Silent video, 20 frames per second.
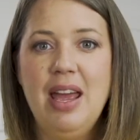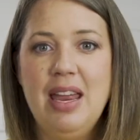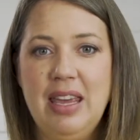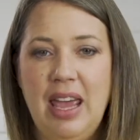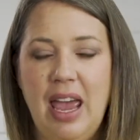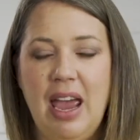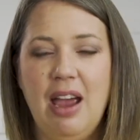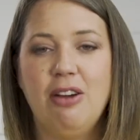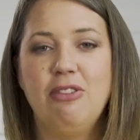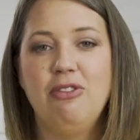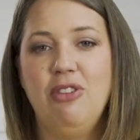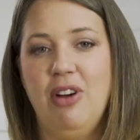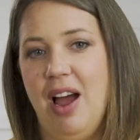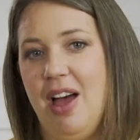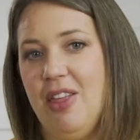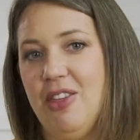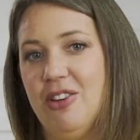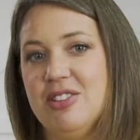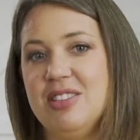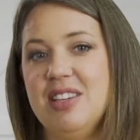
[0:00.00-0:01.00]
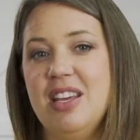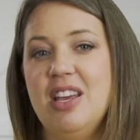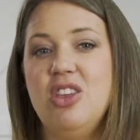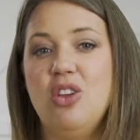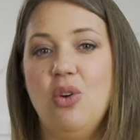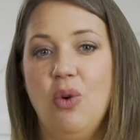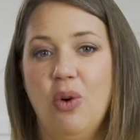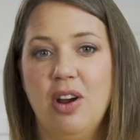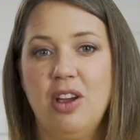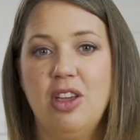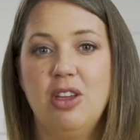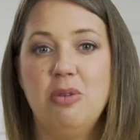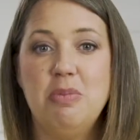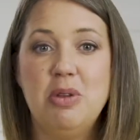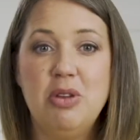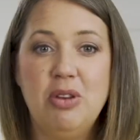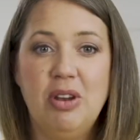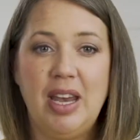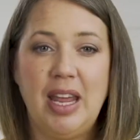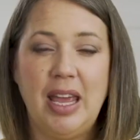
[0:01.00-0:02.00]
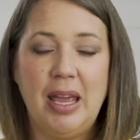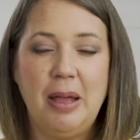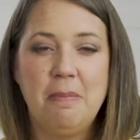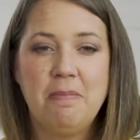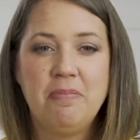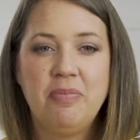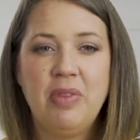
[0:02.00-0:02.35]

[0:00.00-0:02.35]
and care for others in your community.